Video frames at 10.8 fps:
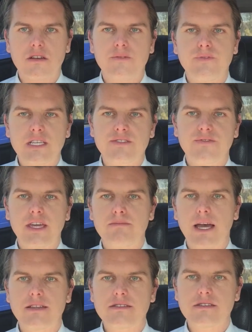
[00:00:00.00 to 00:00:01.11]
on a fixed fee
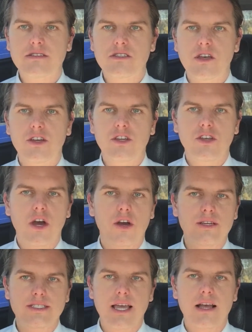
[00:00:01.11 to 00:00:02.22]
basis, so you know
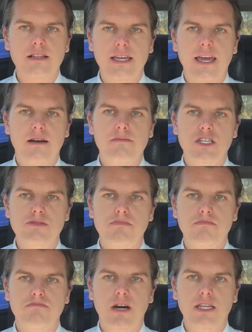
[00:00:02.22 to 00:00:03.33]
exactly how much
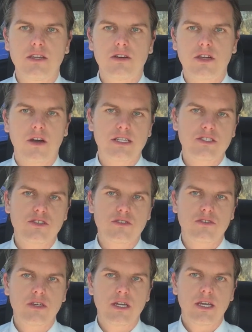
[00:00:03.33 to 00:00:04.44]
money you're going
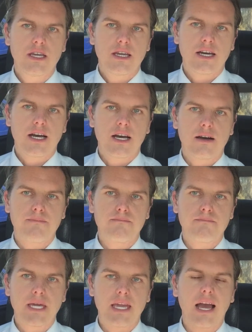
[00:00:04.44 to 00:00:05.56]
to
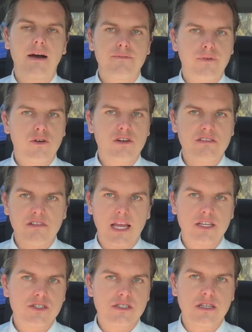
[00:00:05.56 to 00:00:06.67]
be up for in
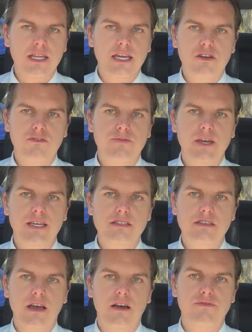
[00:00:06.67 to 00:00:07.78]
relation to legal
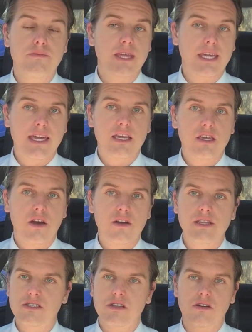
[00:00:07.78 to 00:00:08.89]
fees from the get-go.
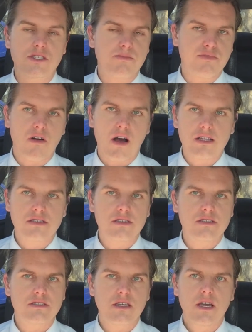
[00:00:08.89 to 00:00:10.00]
There's no
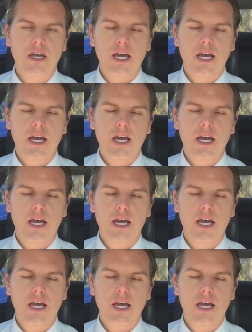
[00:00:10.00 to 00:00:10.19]
surprises